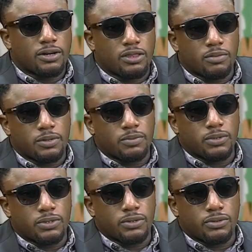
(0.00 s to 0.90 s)
other people
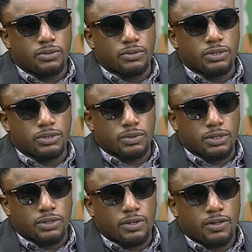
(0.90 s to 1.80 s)
go through as well.